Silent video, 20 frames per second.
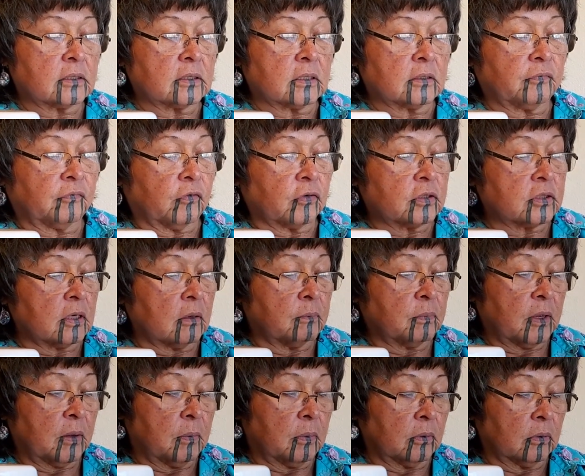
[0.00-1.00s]
Just for some
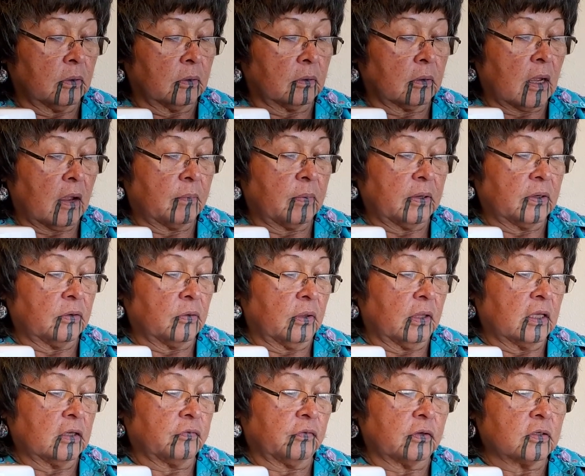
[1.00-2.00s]
people, I've been doing
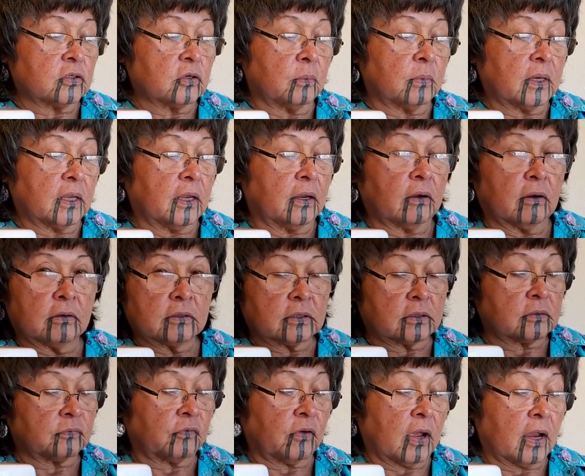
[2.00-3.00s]
this for so many years,
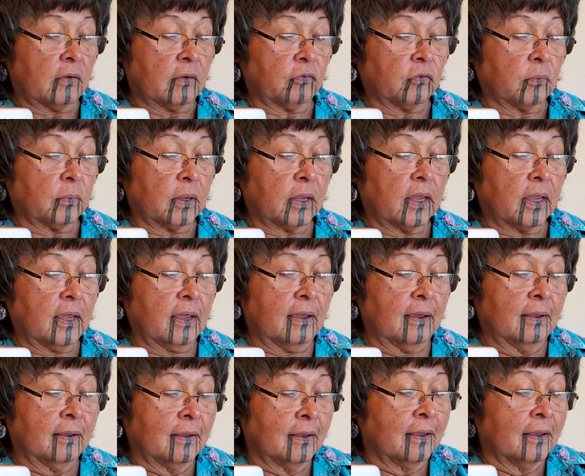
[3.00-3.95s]
it's fine for me.